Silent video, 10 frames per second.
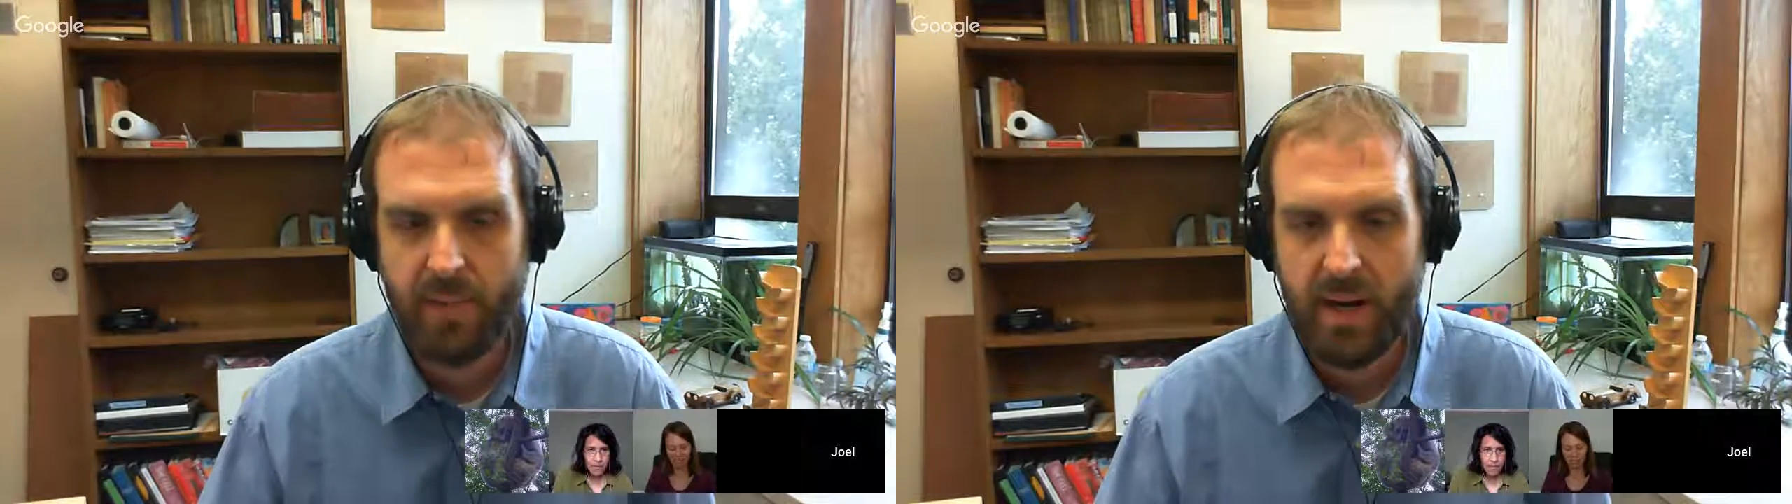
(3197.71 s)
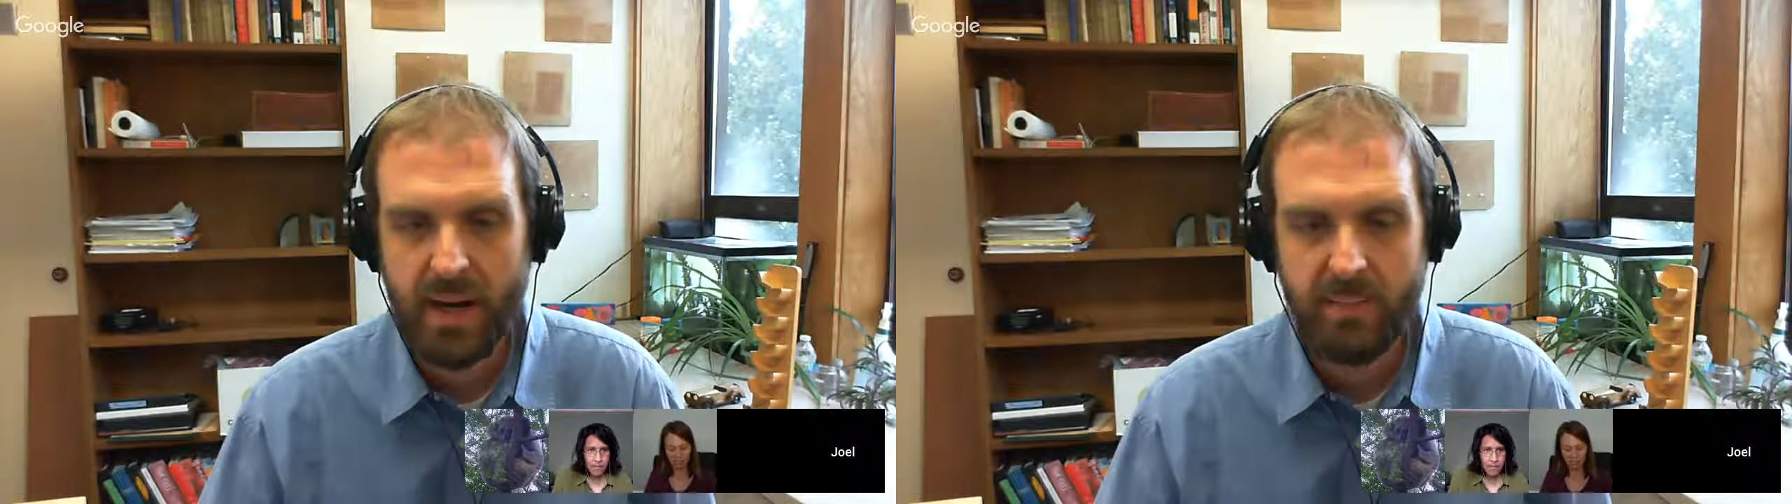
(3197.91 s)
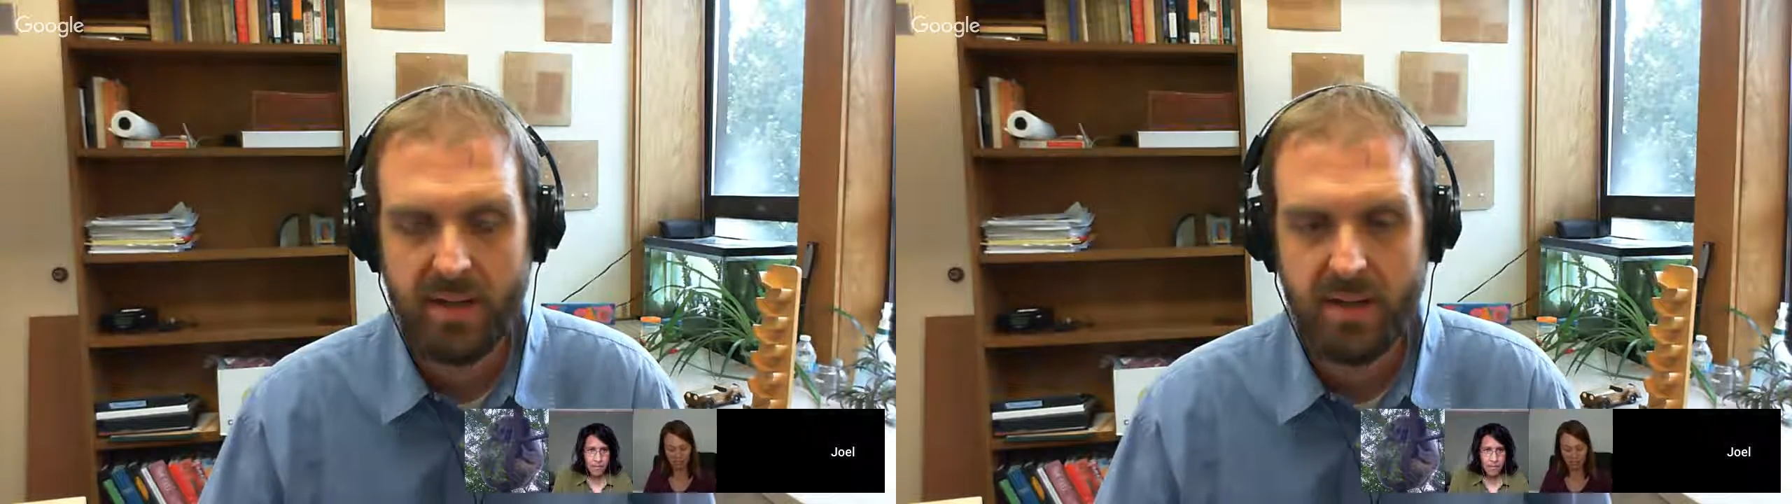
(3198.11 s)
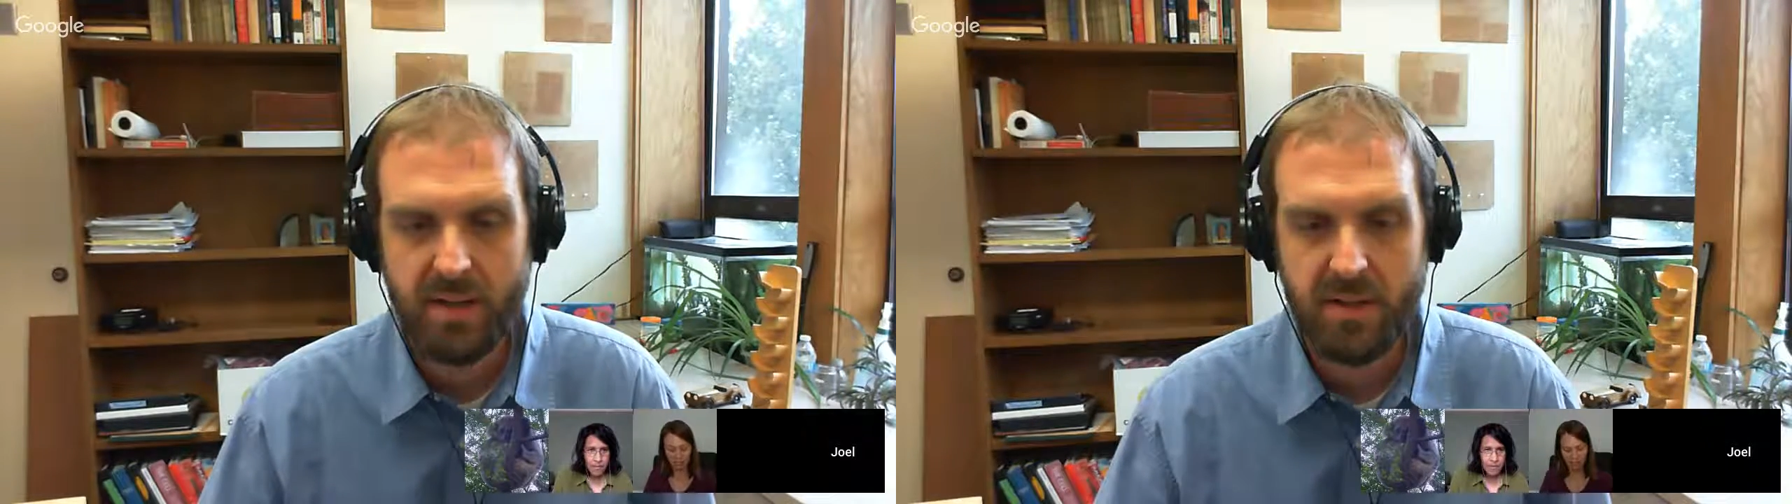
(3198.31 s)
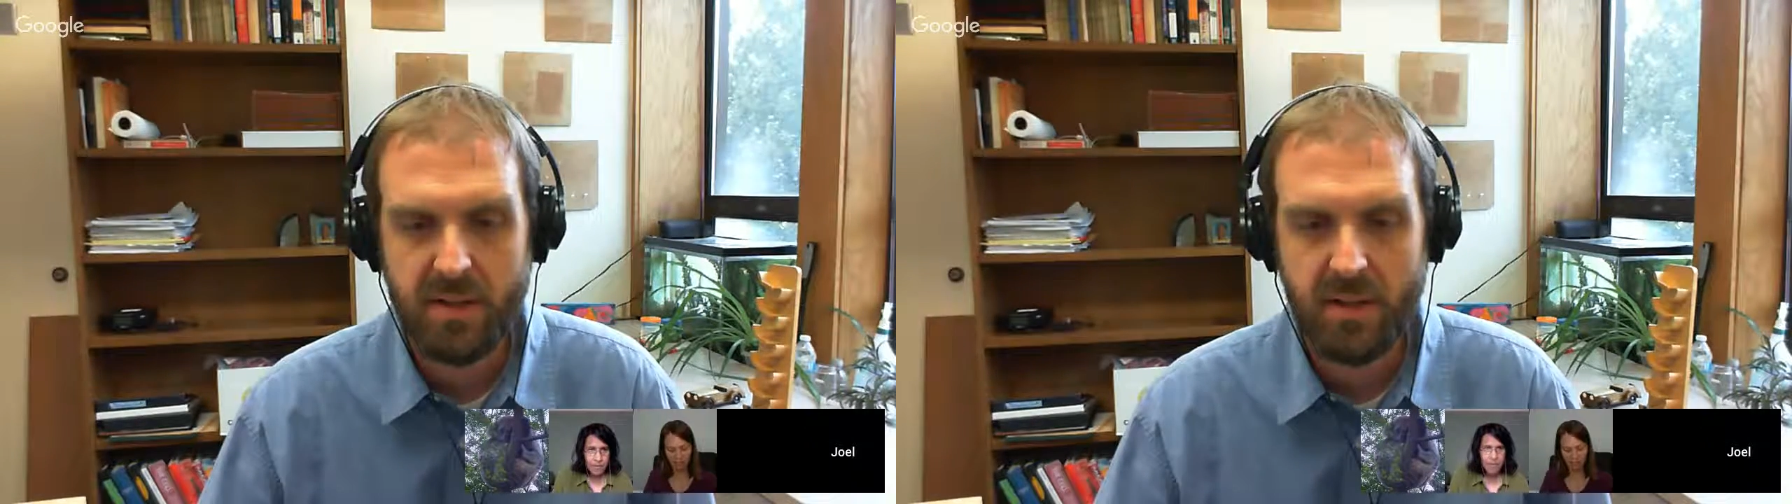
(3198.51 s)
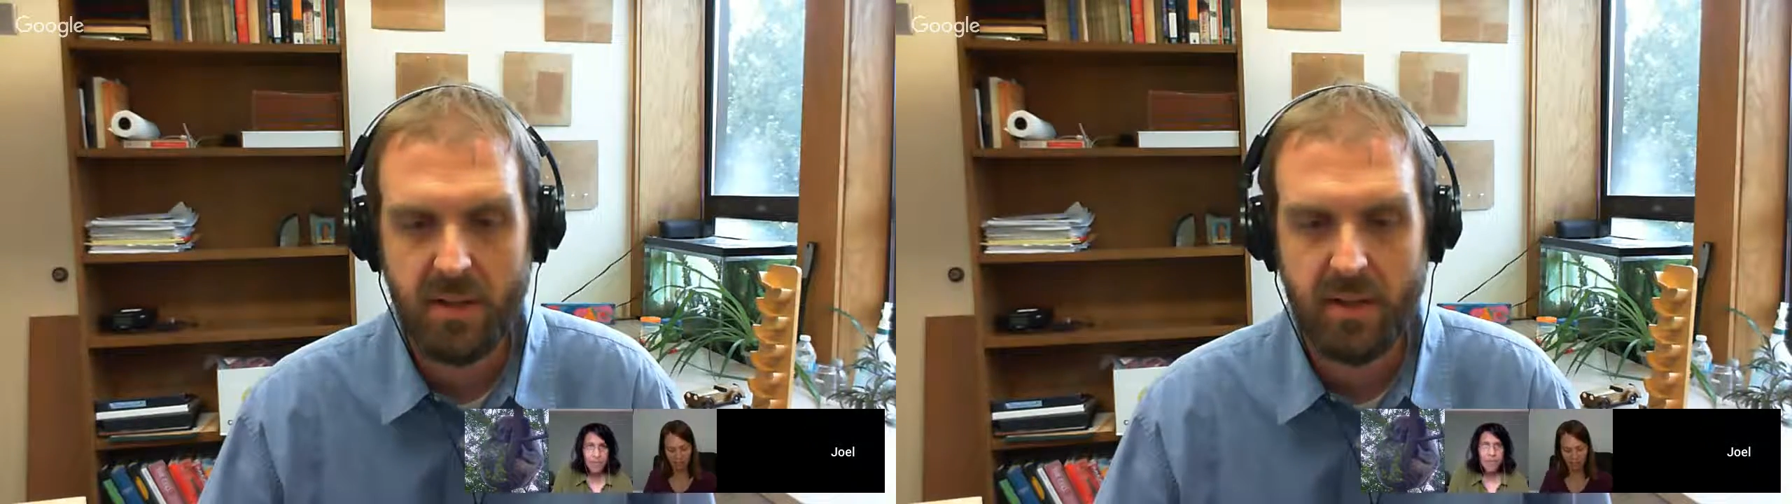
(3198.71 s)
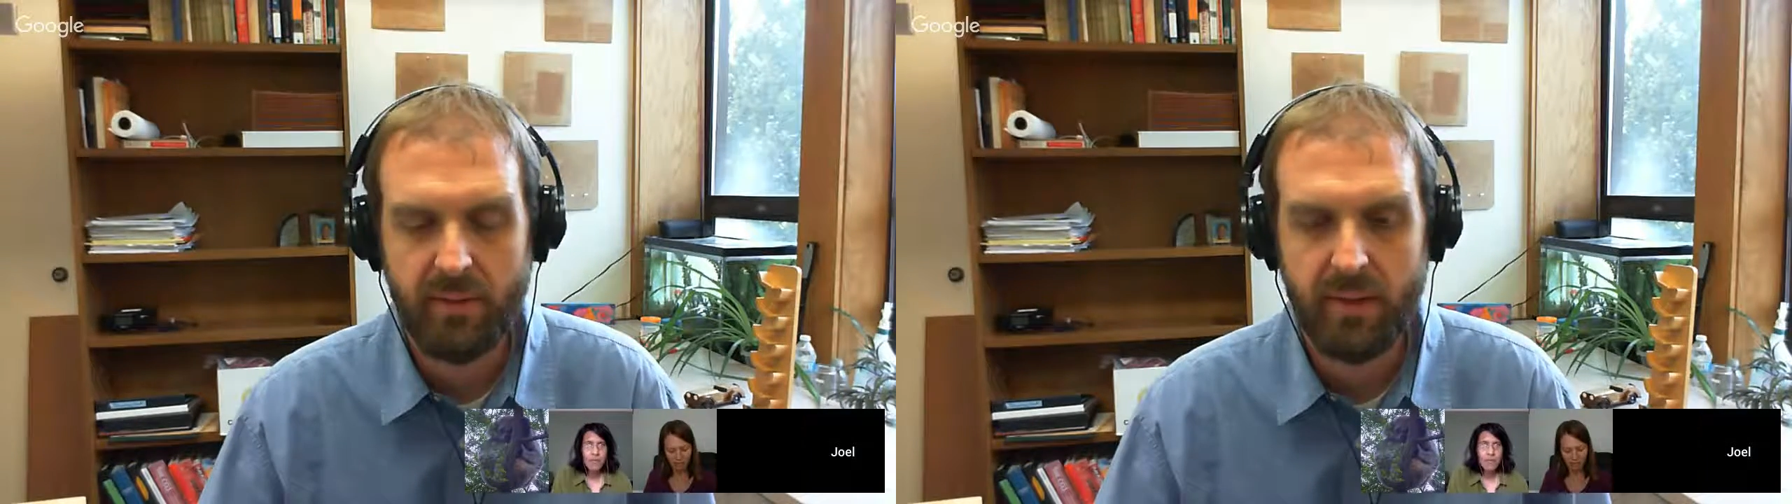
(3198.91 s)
perhaps I just didn't give